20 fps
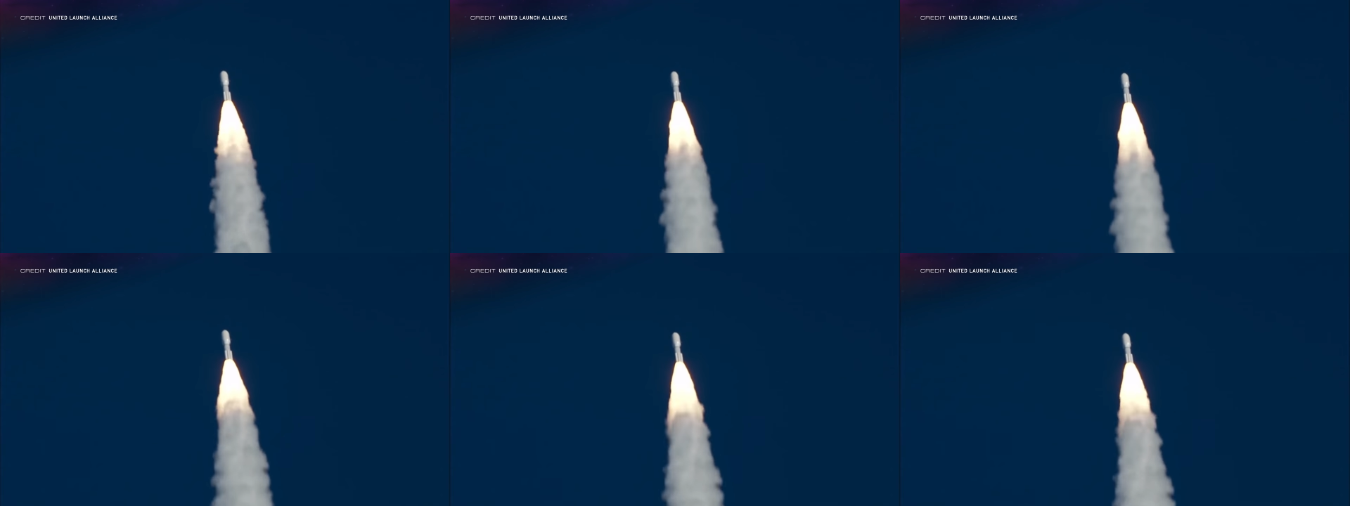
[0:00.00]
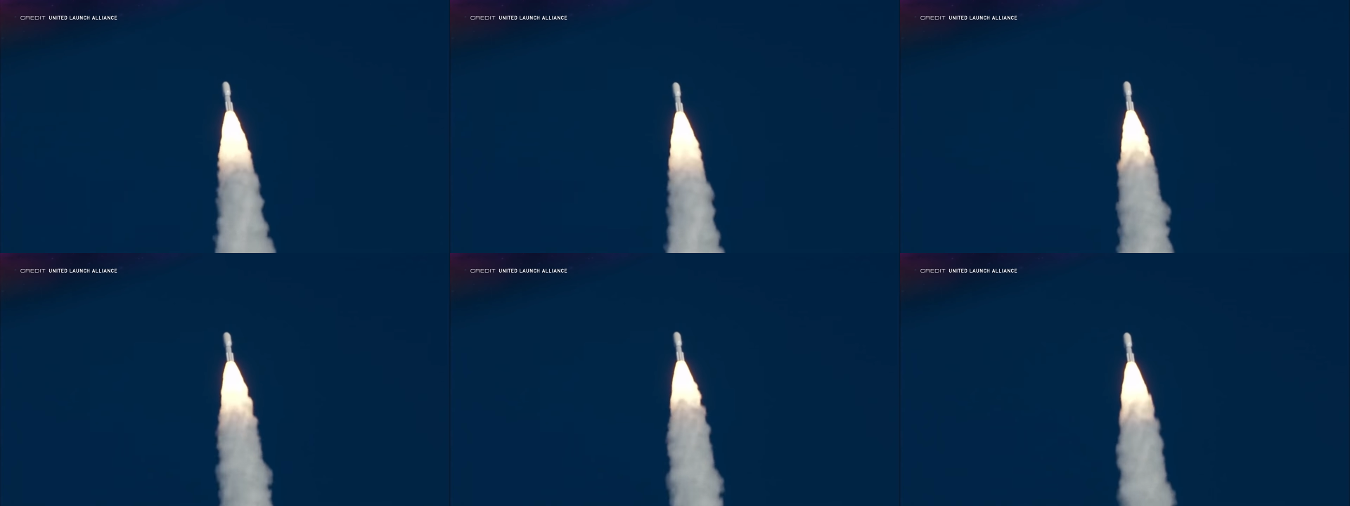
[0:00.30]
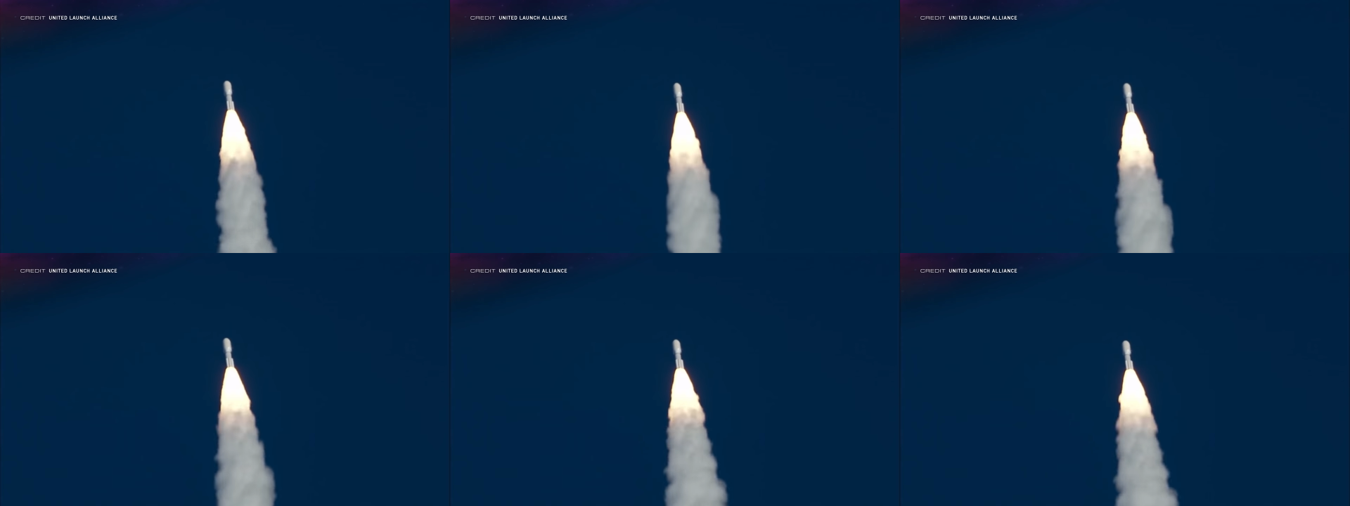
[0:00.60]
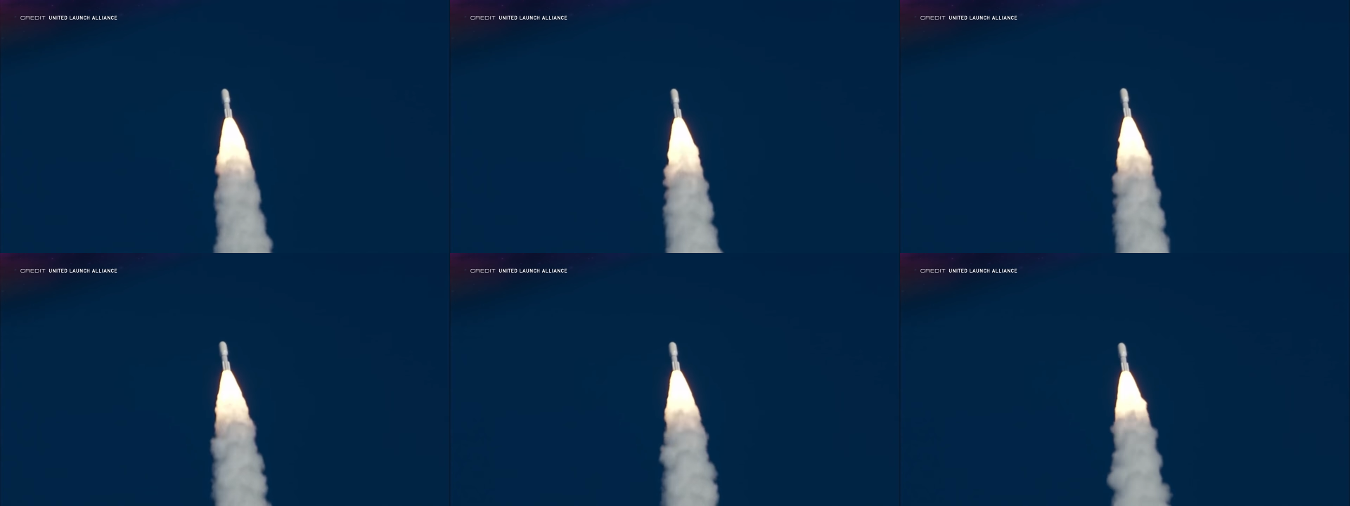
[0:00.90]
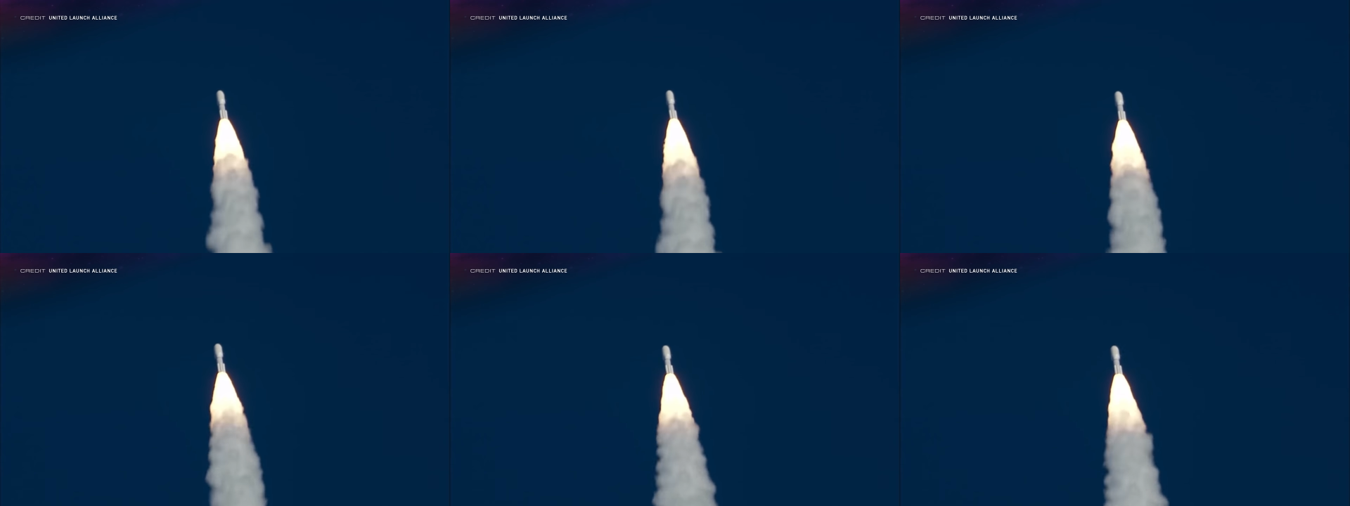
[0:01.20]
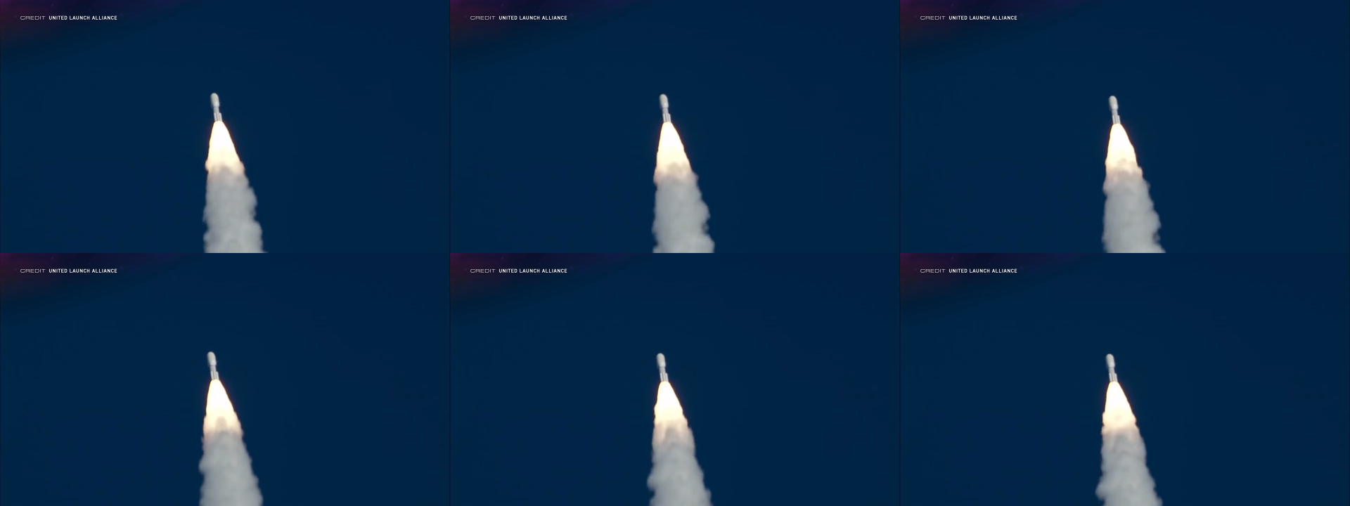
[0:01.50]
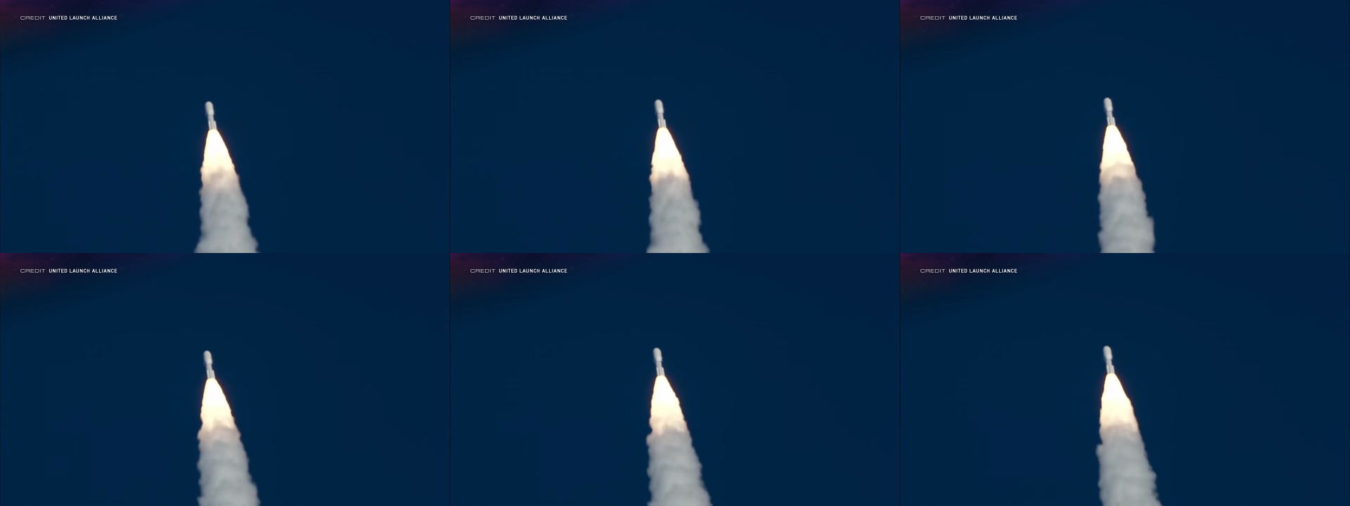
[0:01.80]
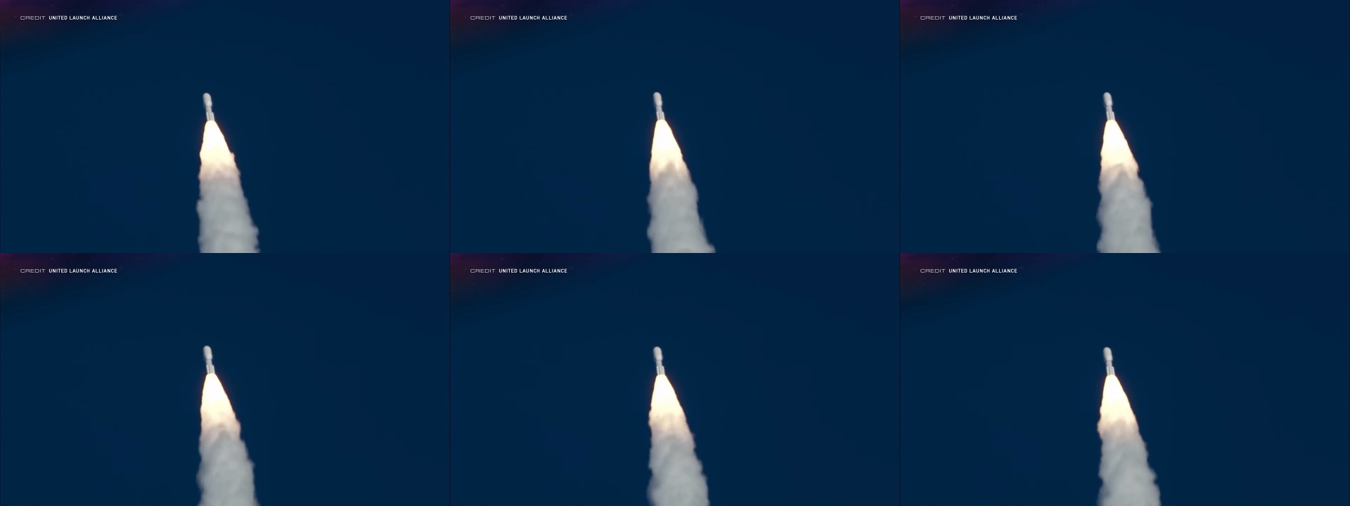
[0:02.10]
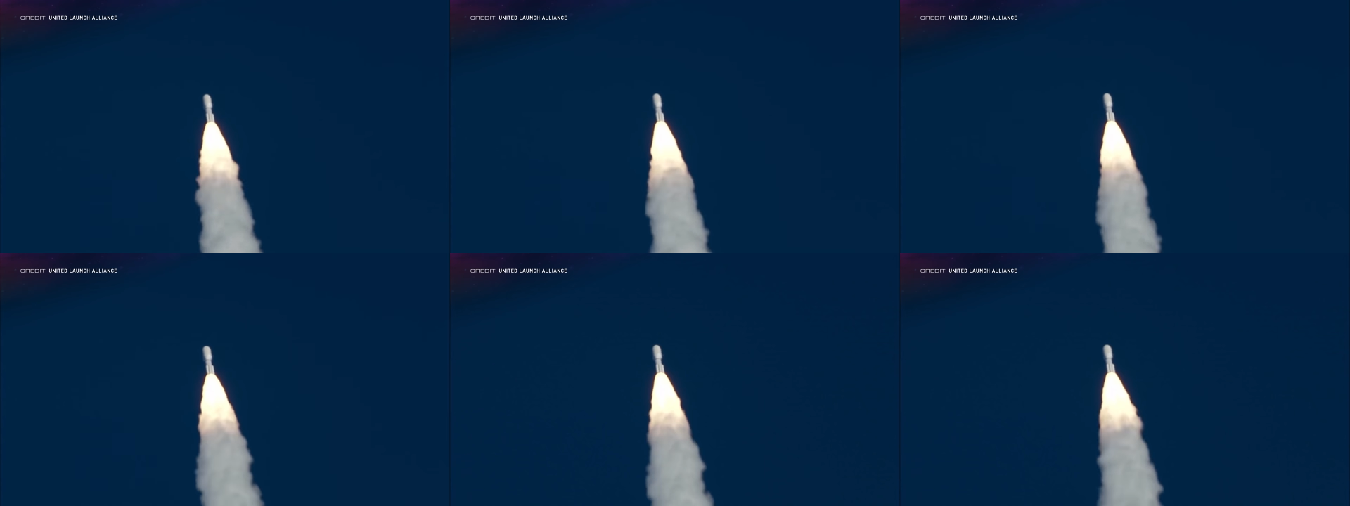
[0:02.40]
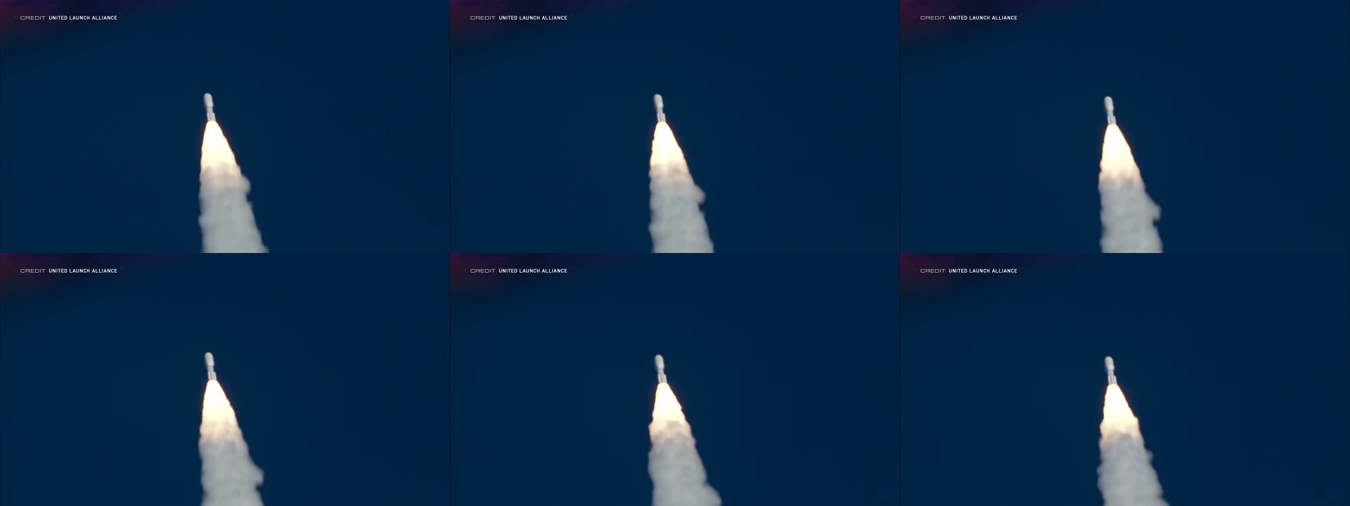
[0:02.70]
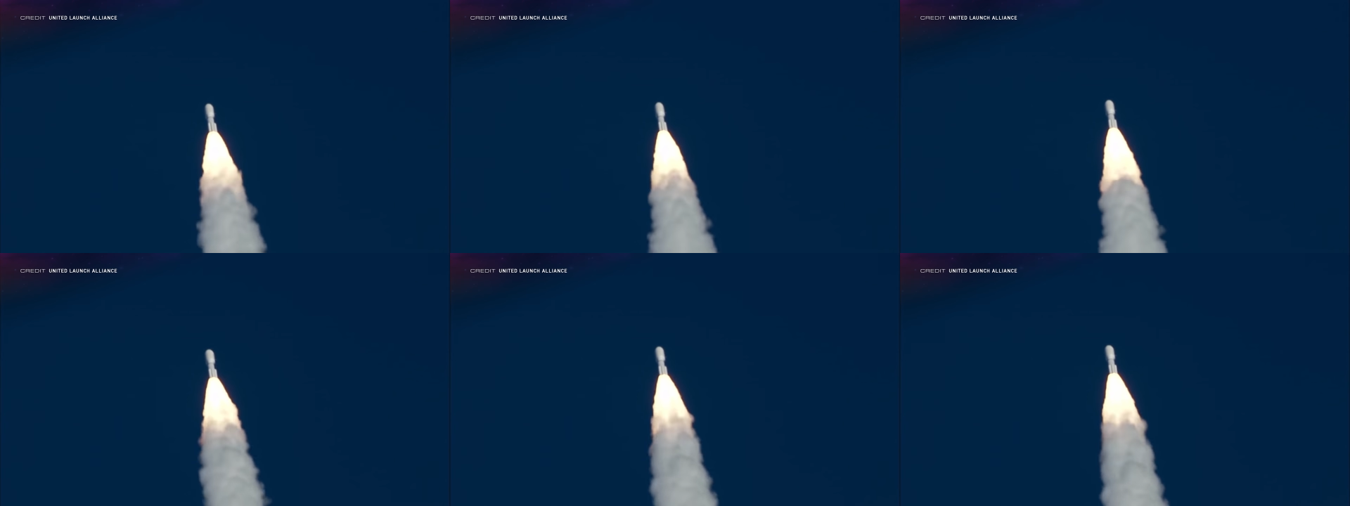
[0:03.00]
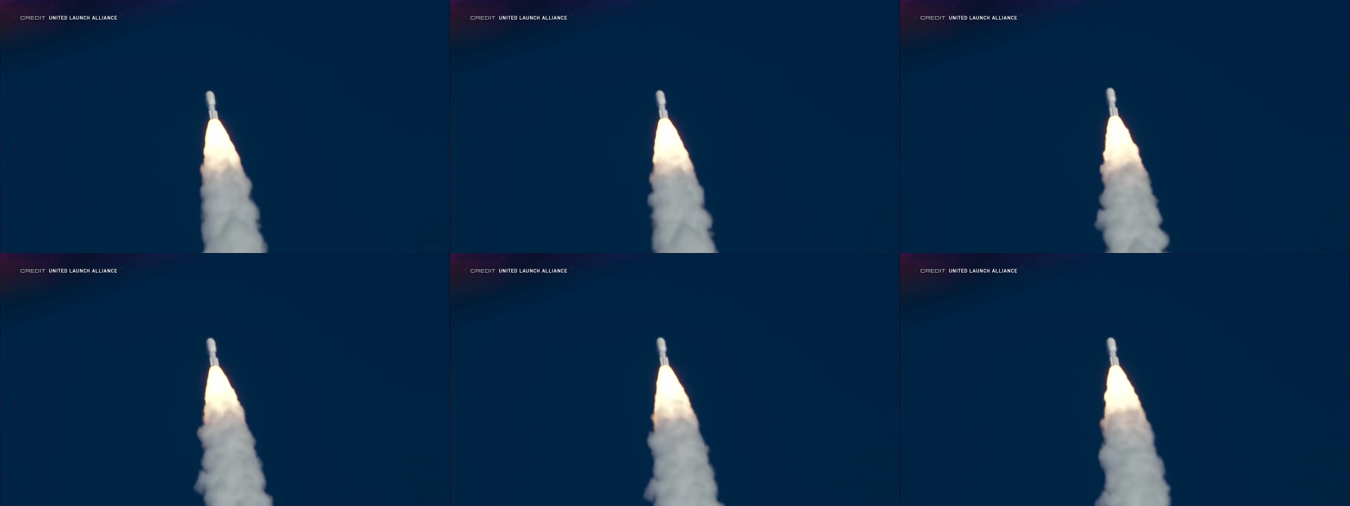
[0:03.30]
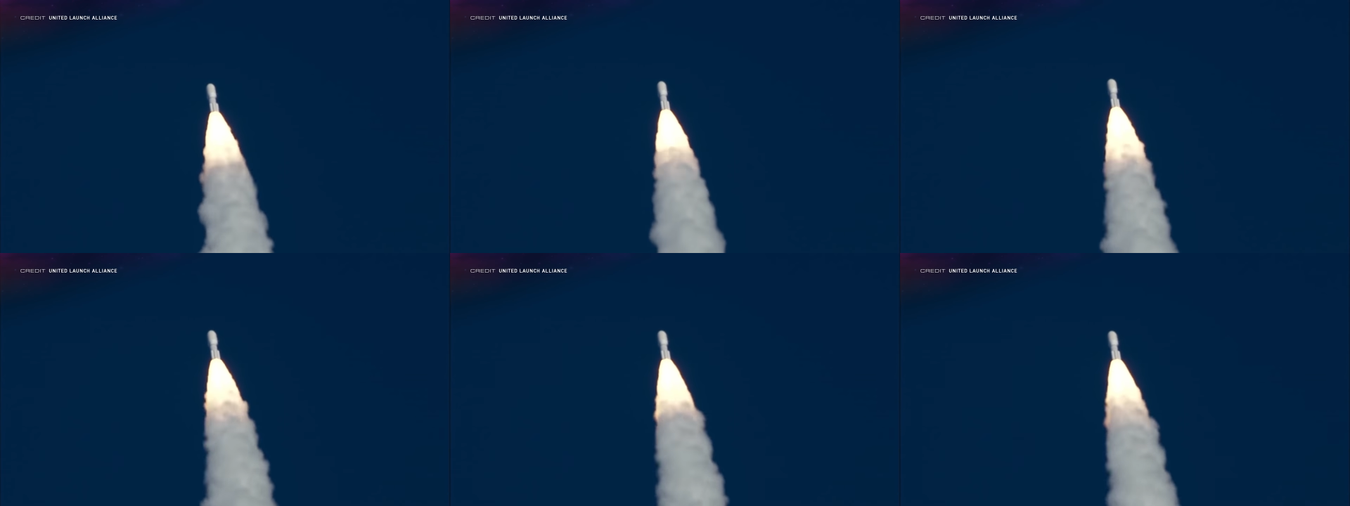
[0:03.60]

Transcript: No face is visible, so there are no lips to read.